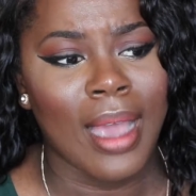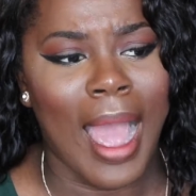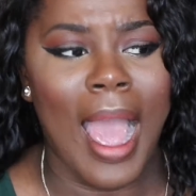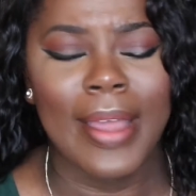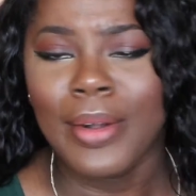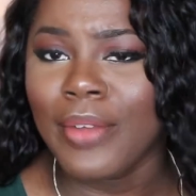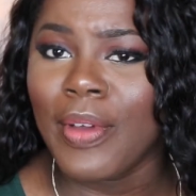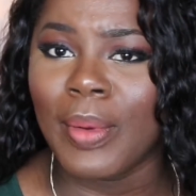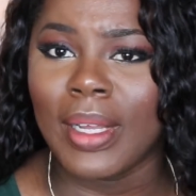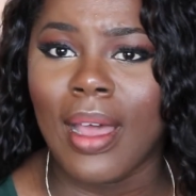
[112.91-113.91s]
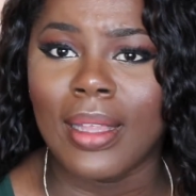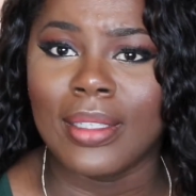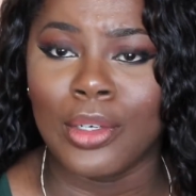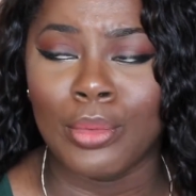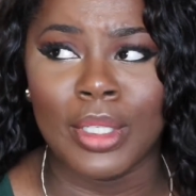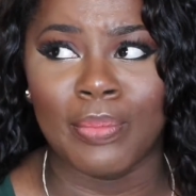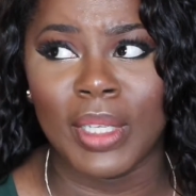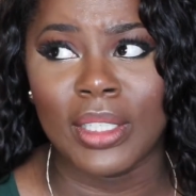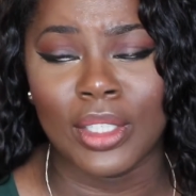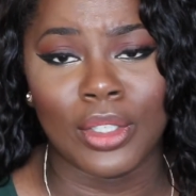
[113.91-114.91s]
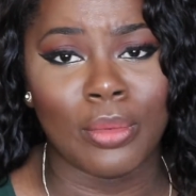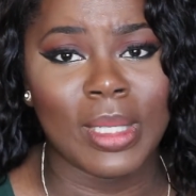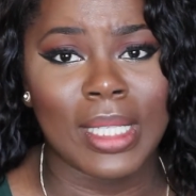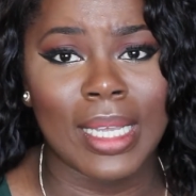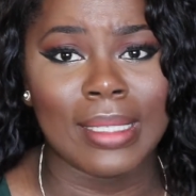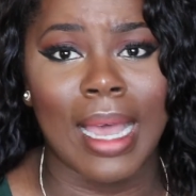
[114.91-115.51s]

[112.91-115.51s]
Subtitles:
I don't know if I want to call it Tomi Speaks or Tomi Says.